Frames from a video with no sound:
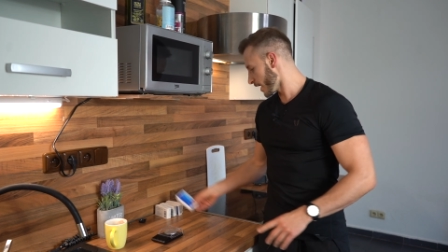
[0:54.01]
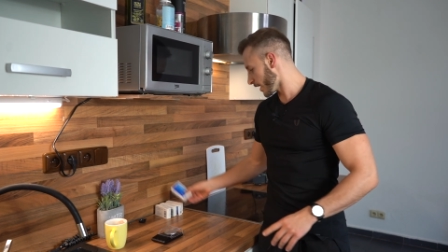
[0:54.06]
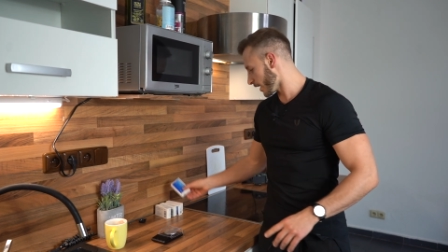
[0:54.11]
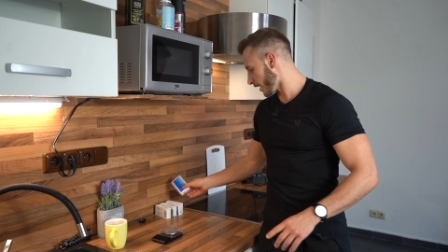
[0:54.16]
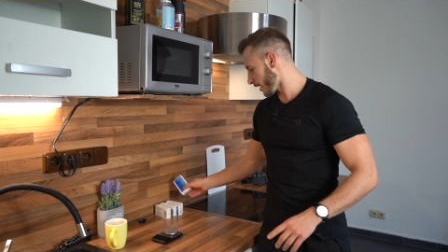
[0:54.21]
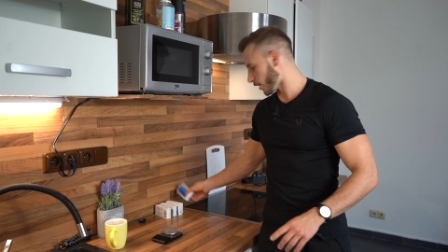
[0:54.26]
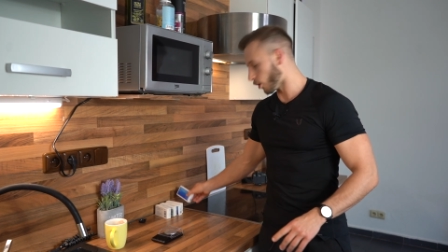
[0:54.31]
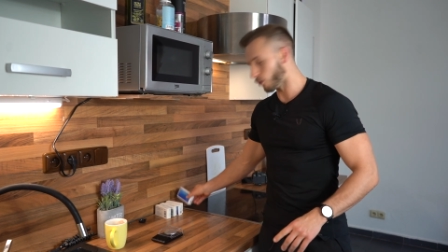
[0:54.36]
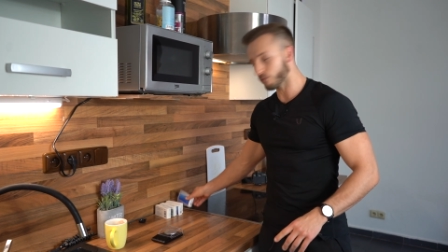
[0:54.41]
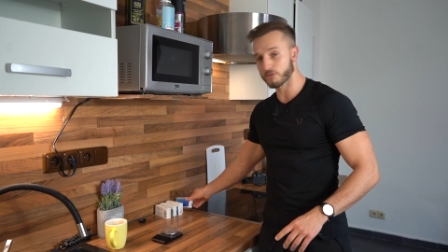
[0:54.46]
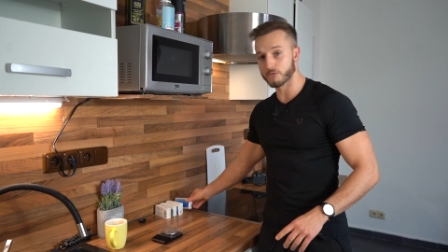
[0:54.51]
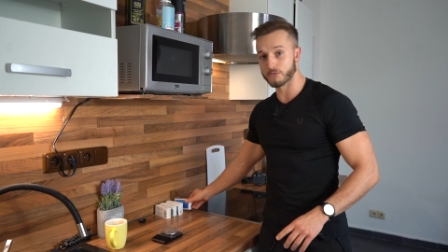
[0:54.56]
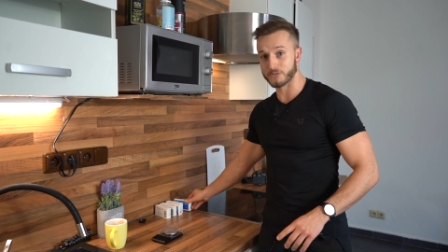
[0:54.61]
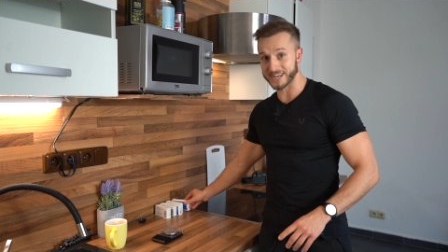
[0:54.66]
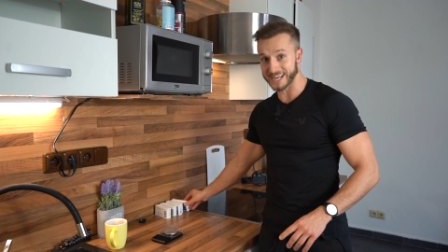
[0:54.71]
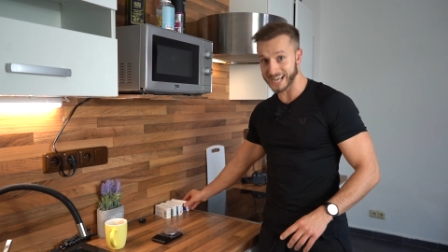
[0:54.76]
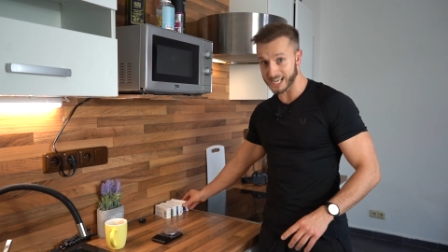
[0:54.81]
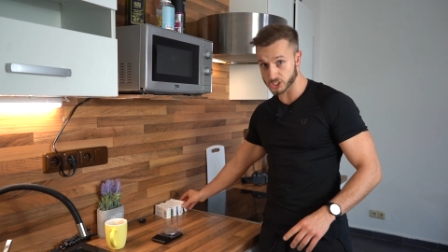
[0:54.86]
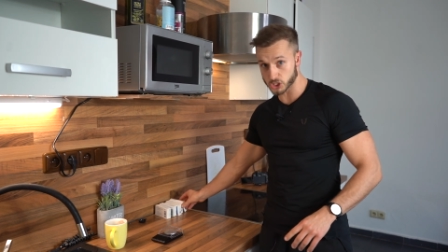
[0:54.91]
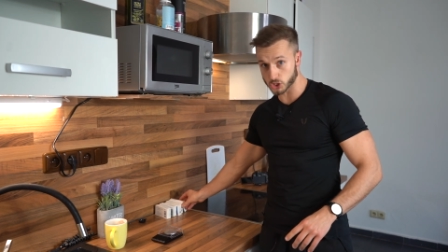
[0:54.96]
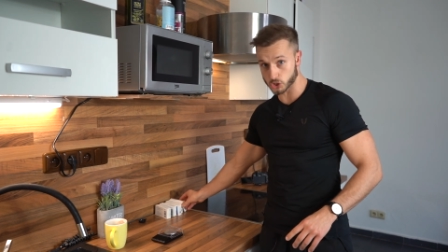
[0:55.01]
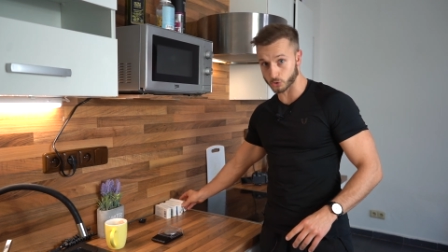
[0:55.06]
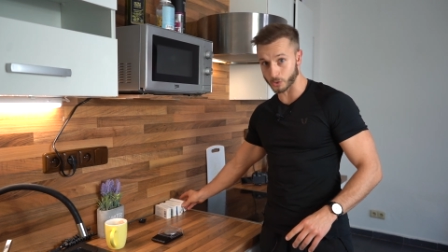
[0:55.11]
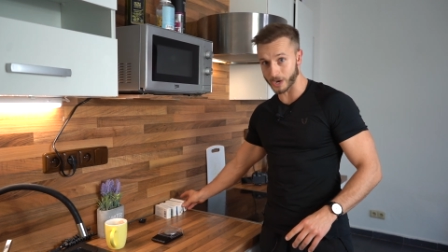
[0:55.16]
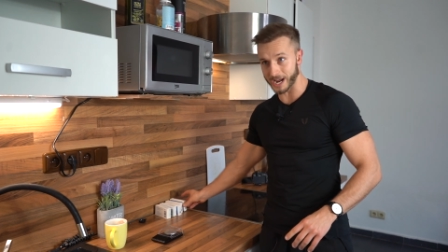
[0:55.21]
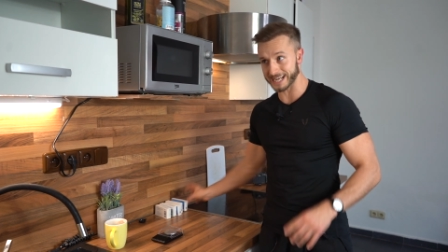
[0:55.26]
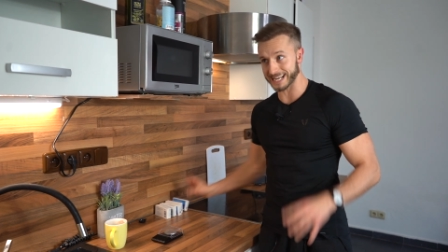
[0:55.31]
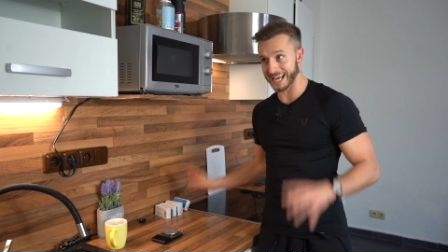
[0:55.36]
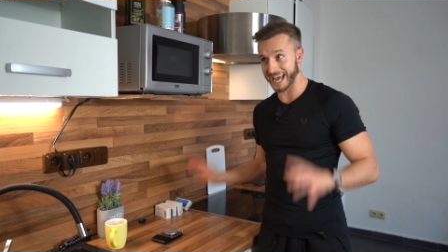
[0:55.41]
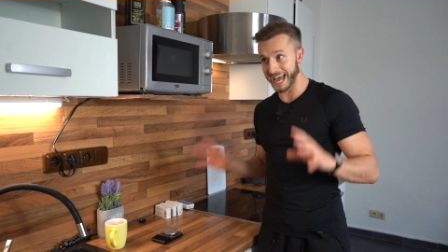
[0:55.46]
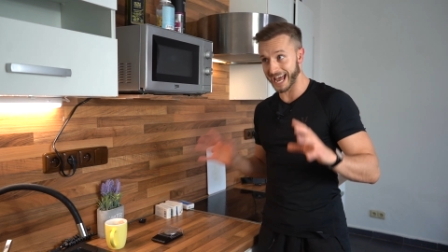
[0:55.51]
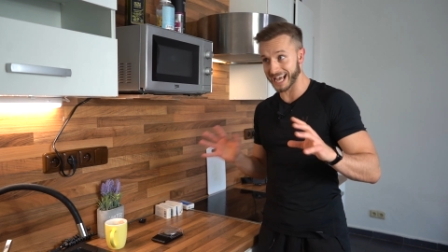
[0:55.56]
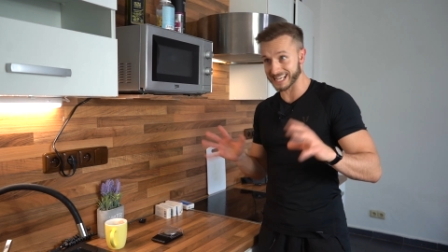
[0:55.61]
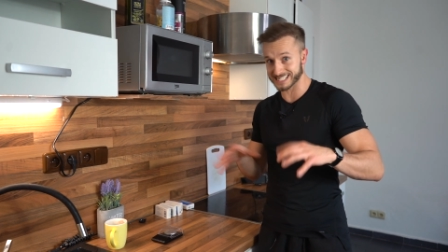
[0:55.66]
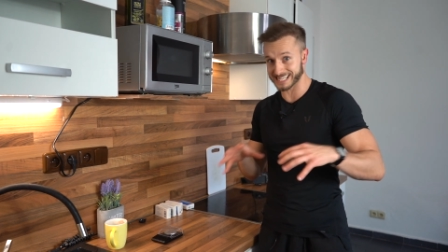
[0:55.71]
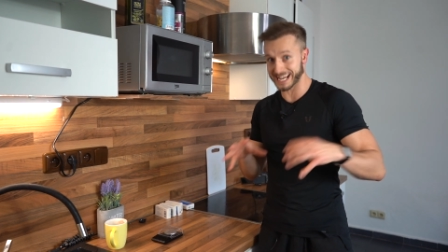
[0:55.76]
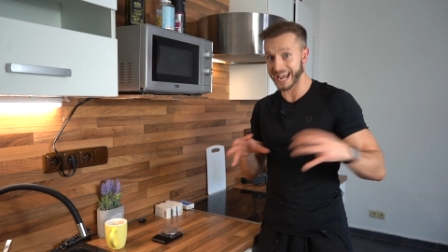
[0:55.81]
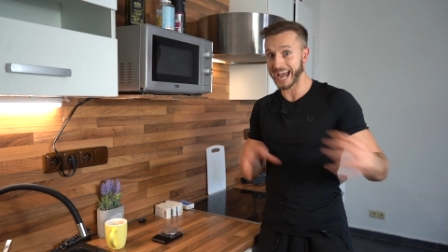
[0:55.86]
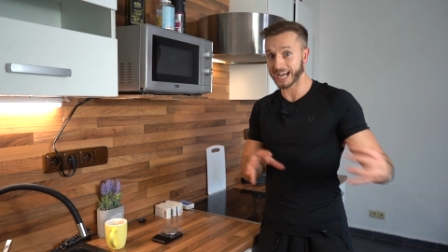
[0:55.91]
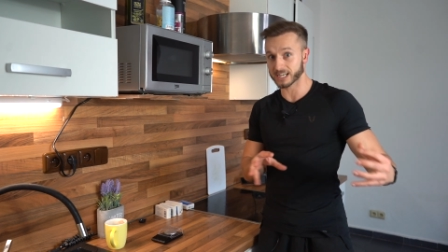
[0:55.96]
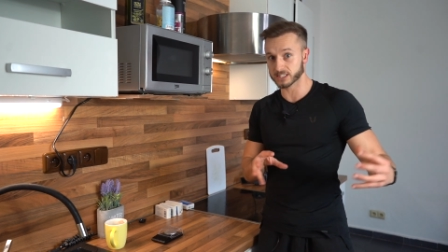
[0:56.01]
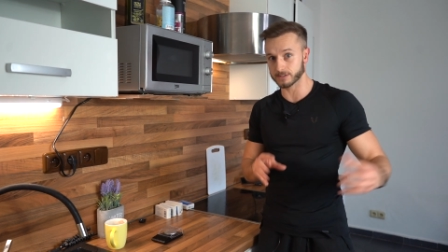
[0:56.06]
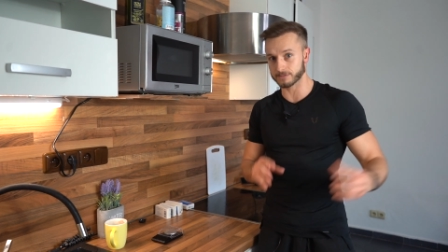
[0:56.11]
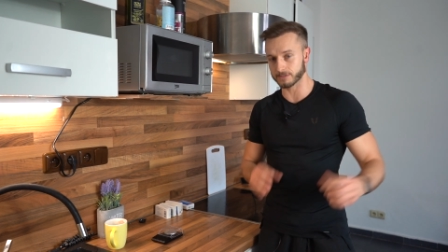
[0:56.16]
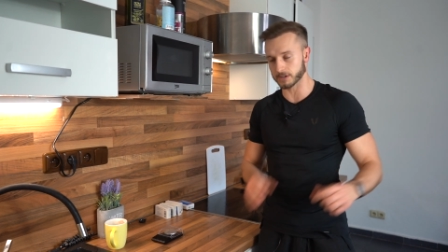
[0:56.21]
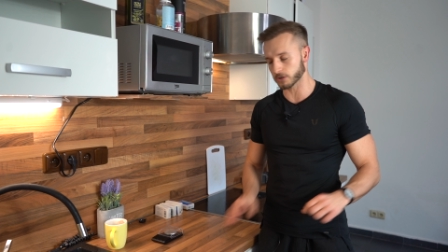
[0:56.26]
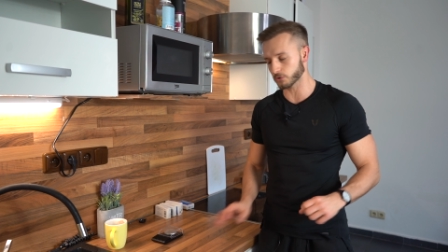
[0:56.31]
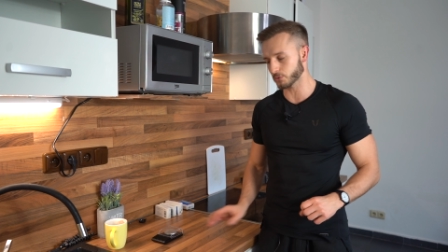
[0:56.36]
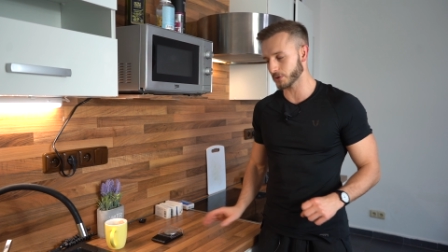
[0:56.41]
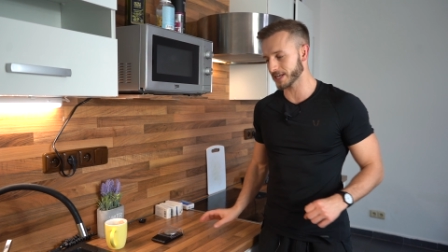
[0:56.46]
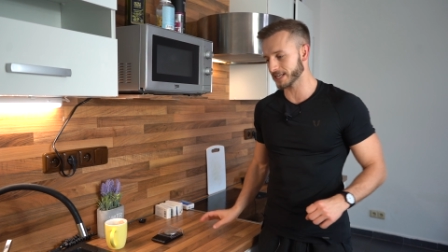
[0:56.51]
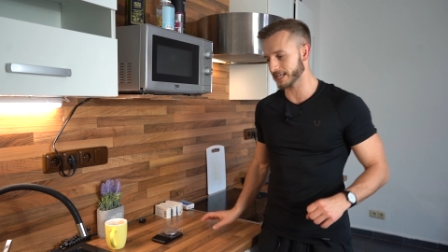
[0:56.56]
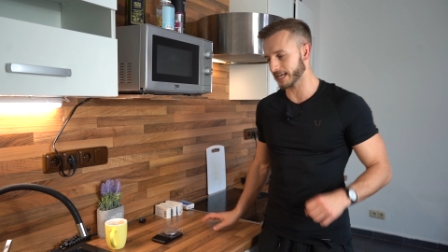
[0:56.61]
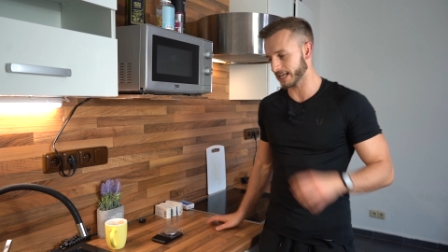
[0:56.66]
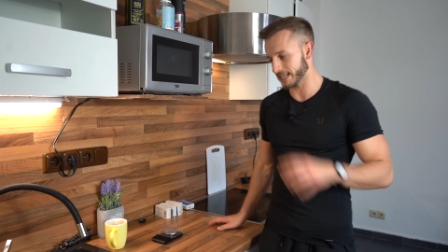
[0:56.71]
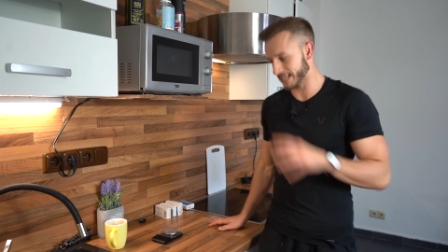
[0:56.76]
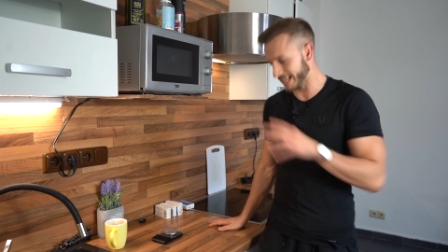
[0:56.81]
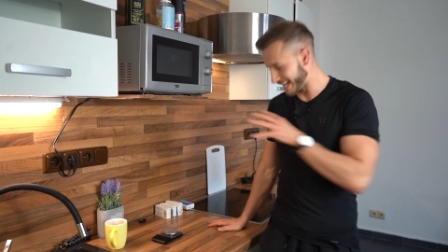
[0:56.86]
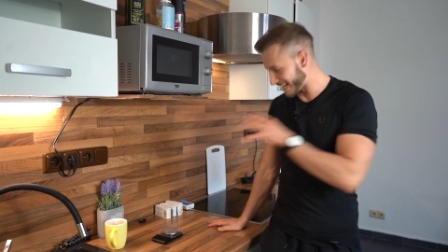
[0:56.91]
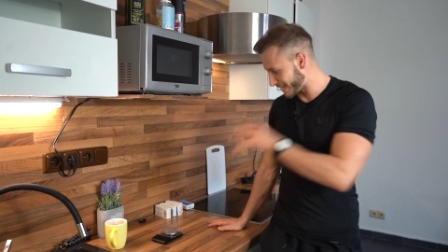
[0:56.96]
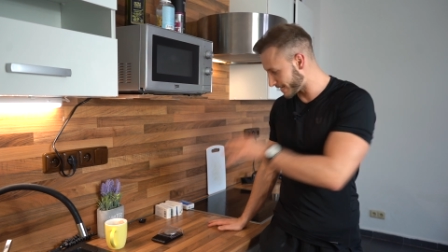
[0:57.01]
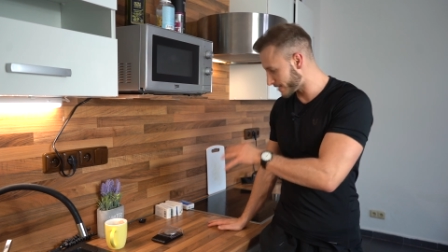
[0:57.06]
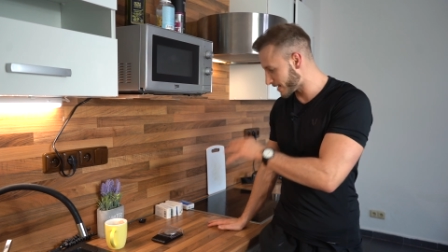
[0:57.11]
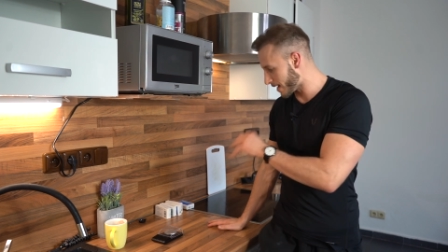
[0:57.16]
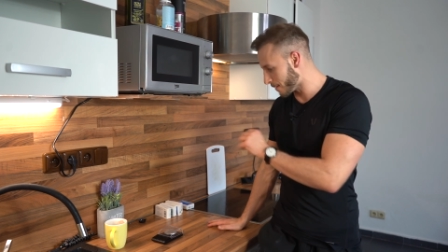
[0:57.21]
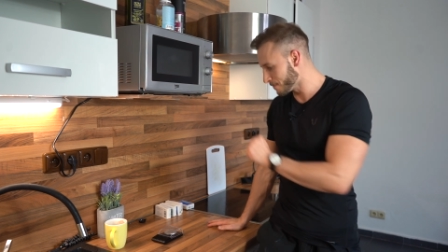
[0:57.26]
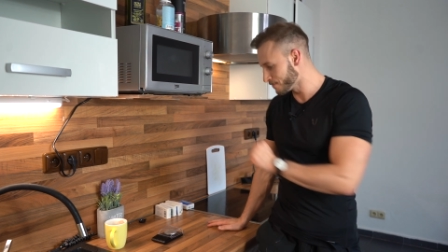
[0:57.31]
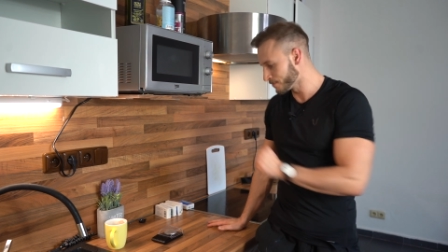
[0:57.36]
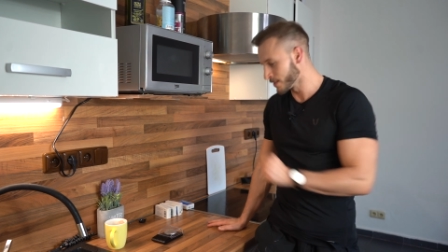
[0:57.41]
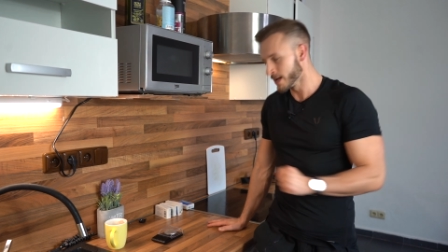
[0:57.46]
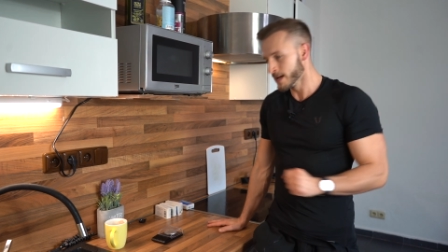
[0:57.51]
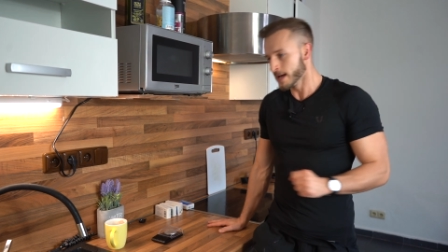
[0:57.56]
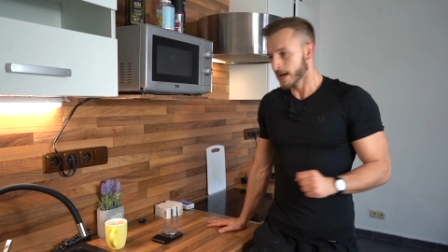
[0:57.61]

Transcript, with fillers: of finasteride as active ingredient in them.